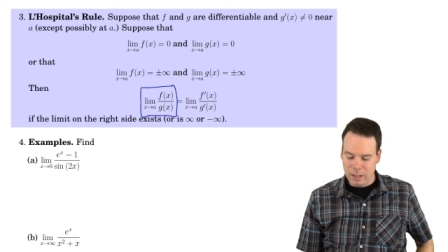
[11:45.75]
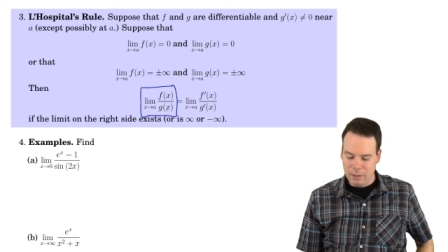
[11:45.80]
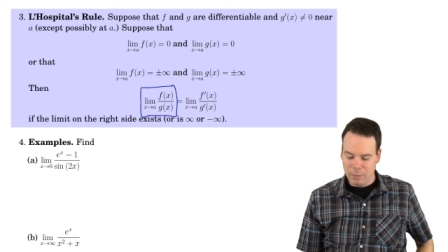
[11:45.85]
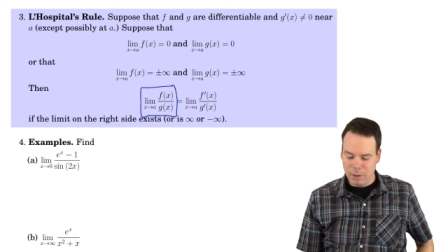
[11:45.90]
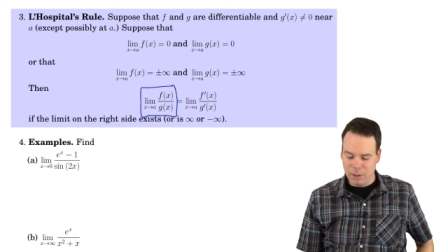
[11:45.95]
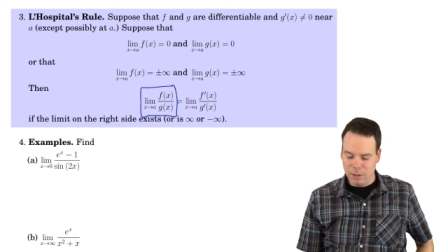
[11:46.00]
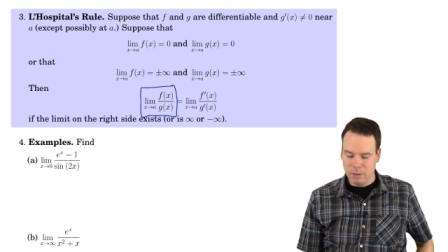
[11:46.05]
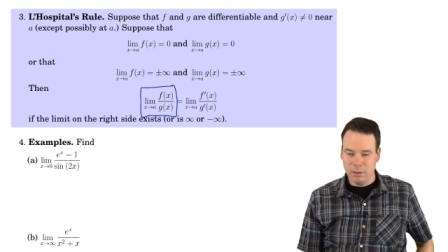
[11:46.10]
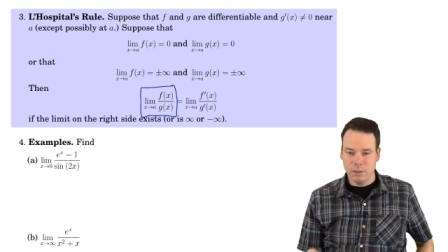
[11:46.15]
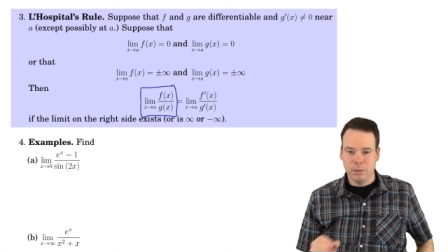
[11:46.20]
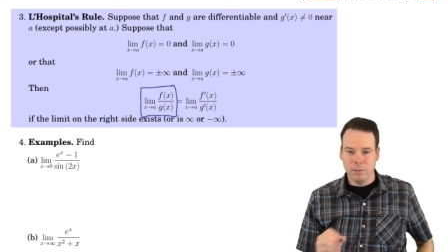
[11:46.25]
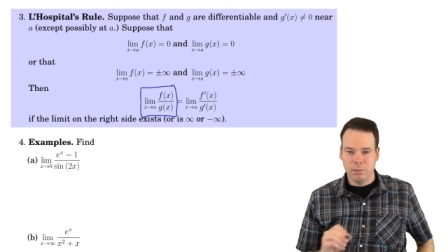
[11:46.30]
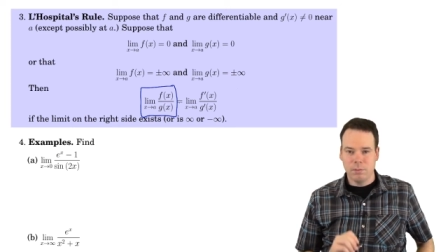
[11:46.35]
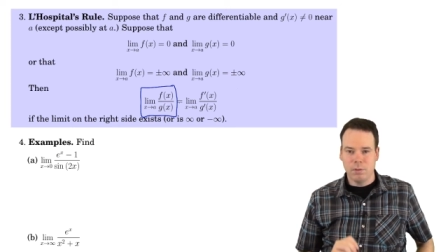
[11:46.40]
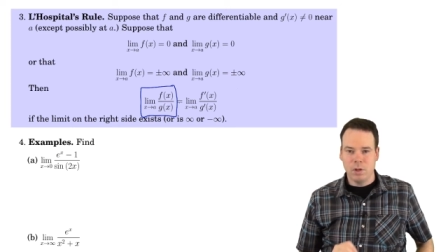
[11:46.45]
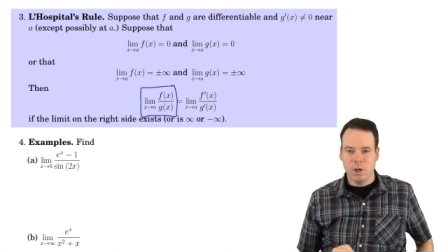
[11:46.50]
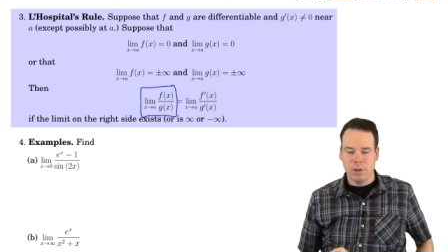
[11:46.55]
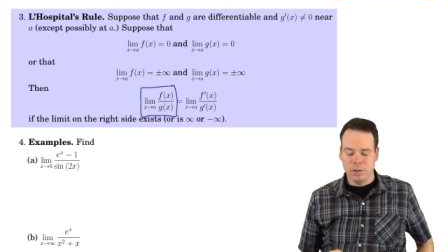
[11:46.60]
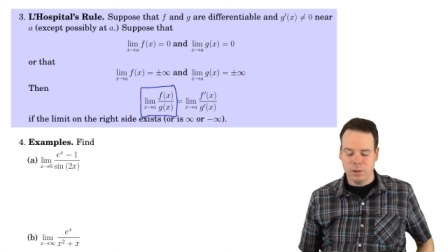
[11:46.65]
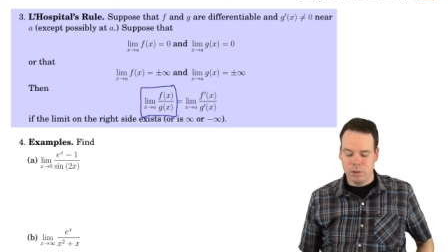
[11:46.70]
but
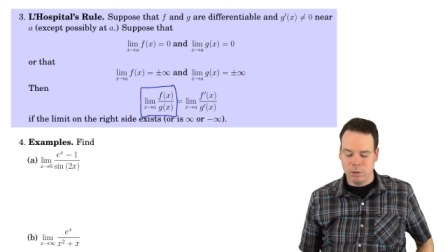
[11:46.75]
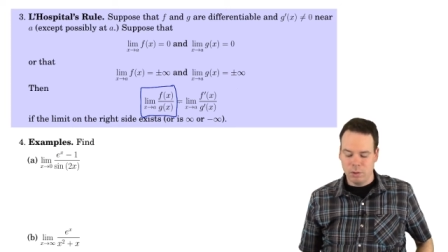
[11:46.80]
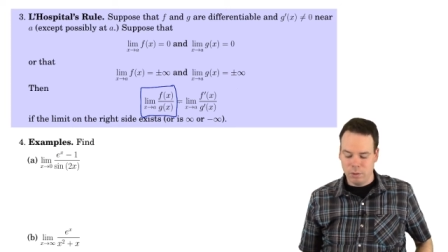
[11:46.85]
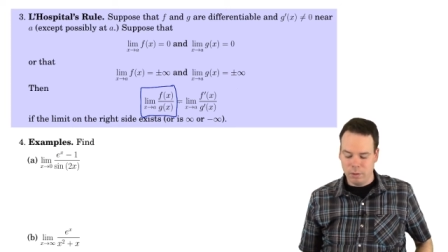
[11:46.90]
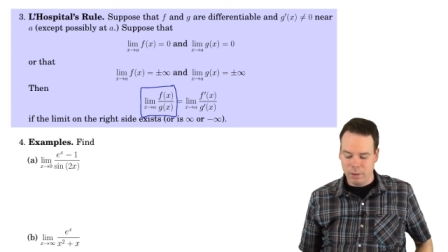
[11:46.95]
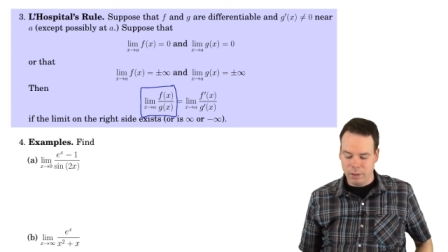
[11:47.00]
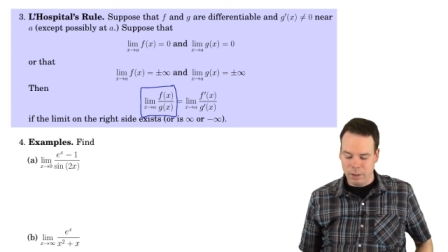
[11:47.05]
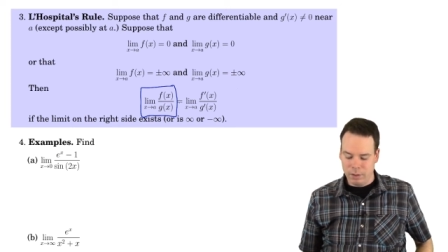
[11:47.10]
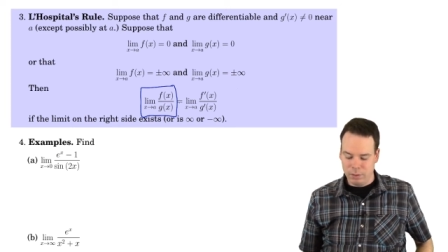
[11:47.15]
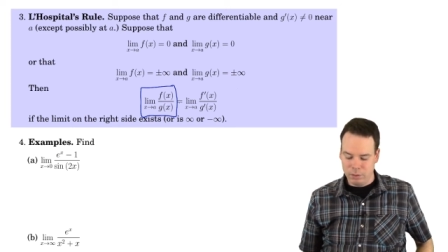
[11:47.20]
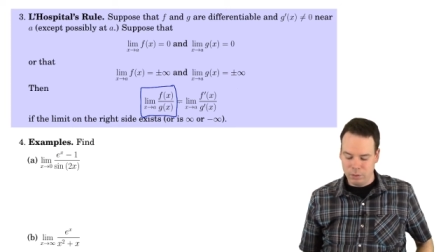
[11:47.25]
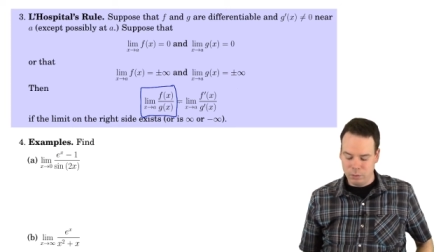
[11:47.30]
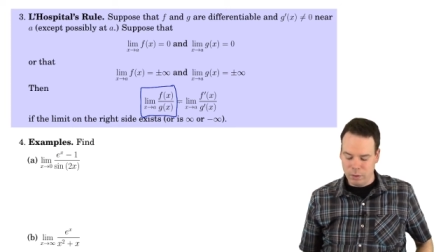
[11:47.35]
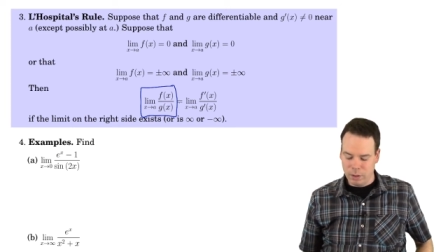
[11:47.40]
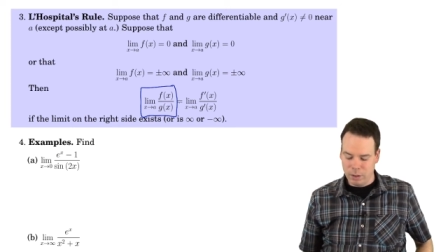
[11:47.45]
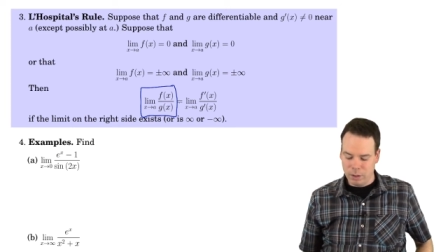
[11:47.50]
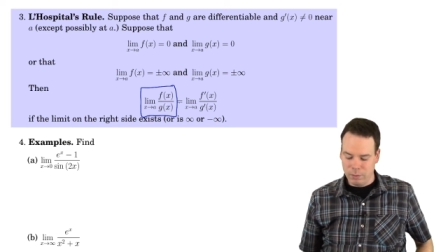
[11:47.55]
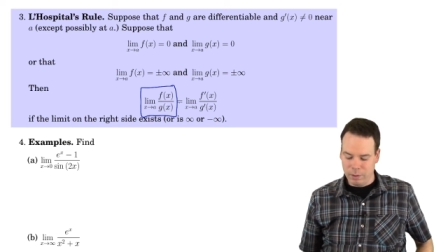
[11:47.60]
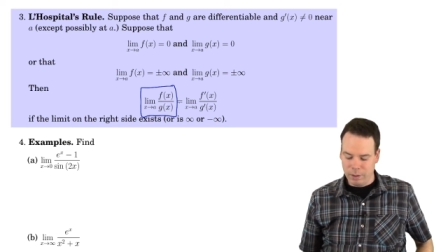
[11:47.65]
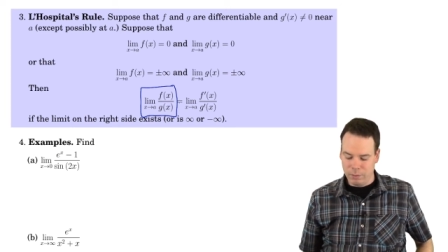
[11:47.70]
non-zero
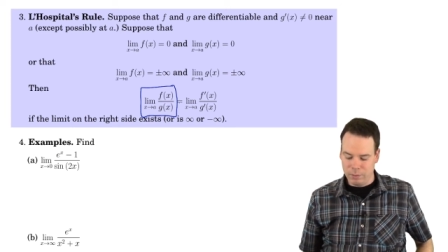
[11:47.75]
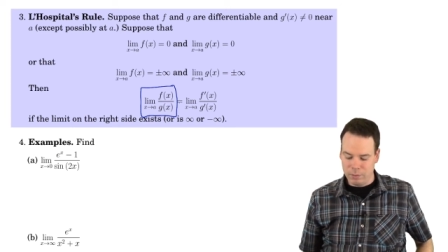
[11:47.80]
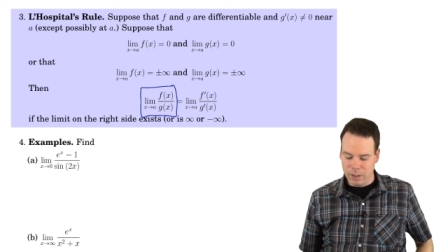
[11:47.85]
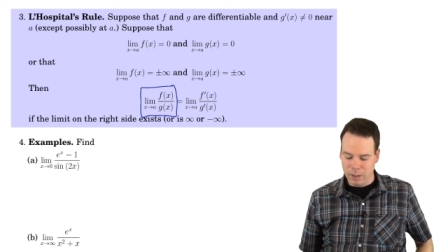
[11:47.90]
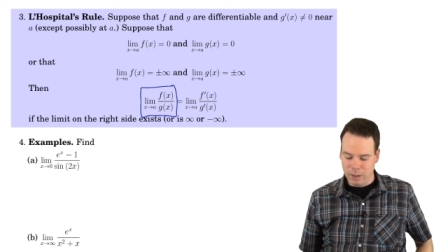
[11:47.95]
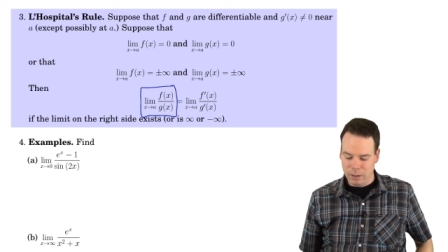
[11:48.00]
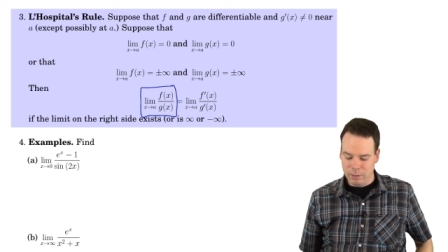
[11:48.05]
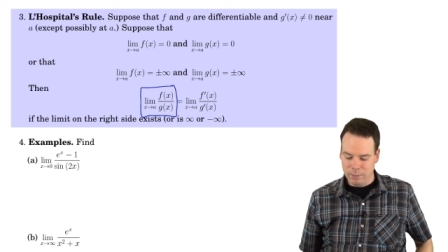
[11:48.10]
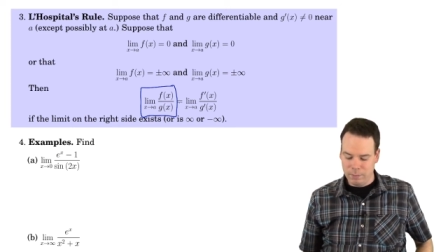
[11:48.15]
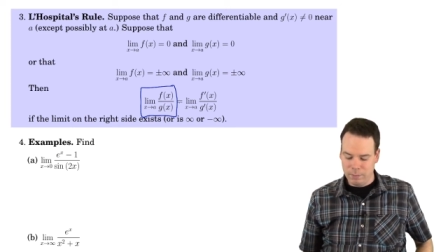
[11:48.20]
elsewhere around a.